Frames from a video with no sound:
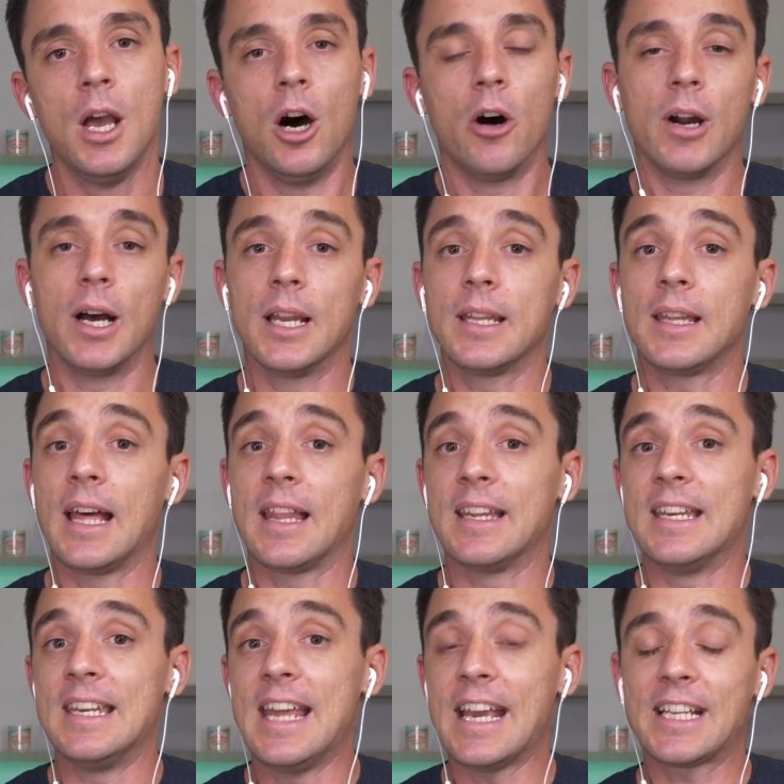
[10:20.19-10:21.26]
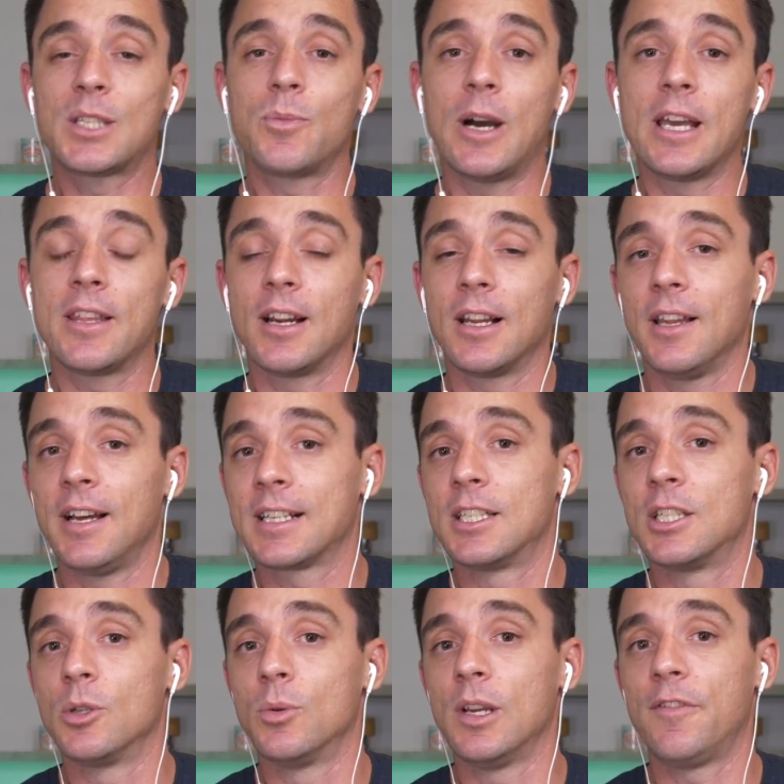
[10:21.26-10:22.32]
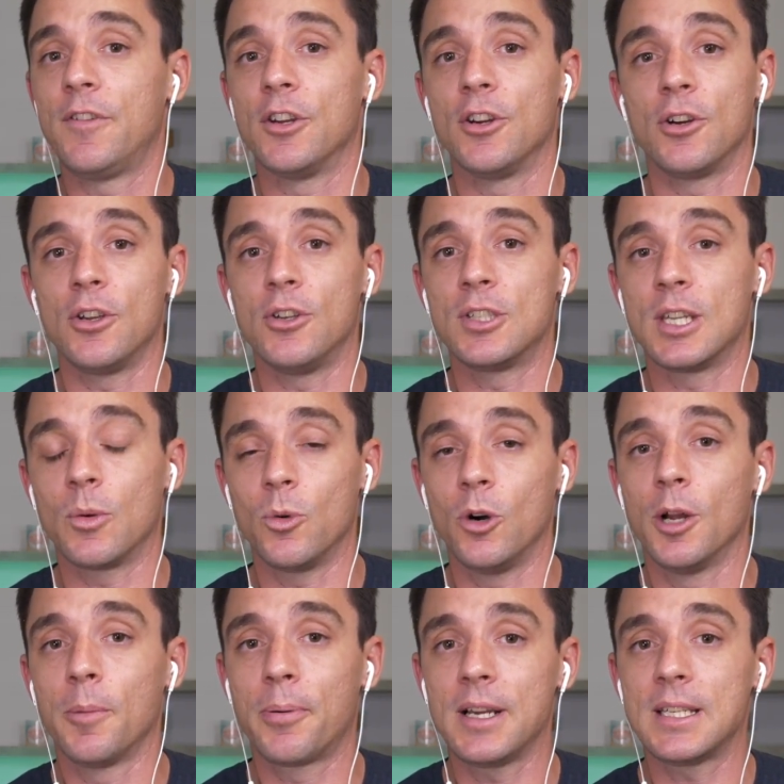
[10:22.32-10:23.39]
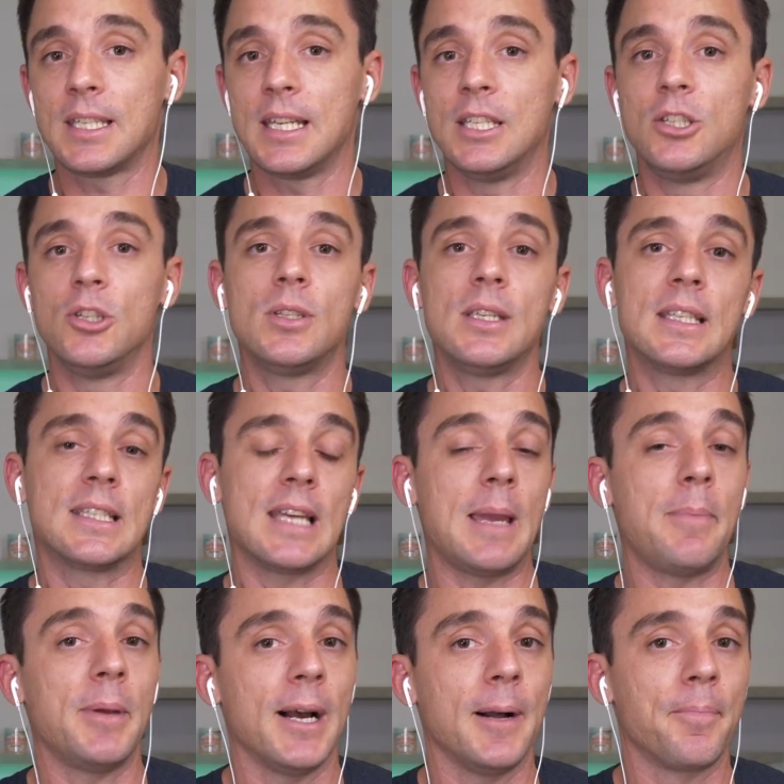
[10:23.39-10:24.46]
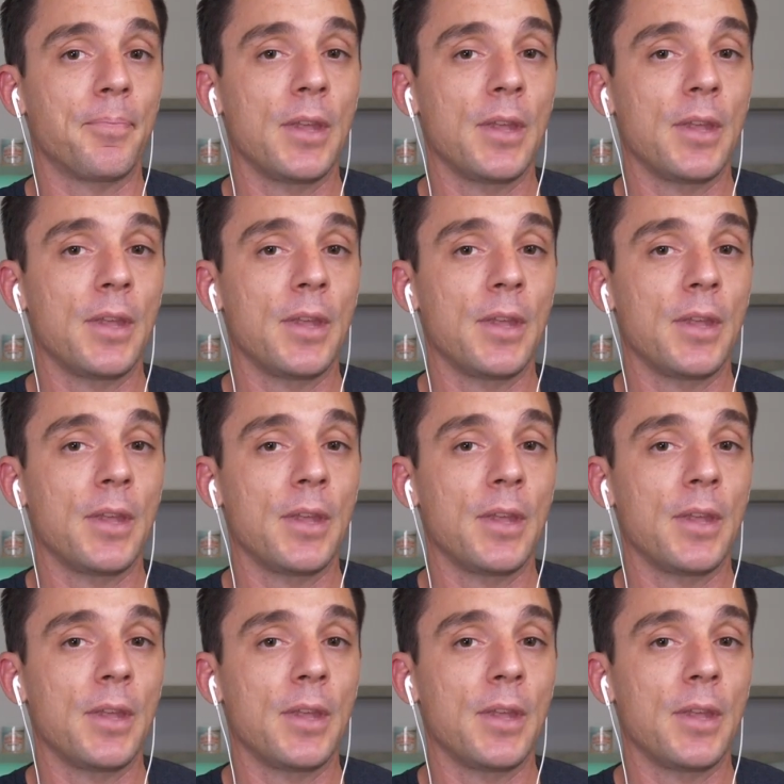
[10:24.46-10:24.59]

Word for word: All right, now the next way that I like to do it if you're not using WordPress is using Zapier.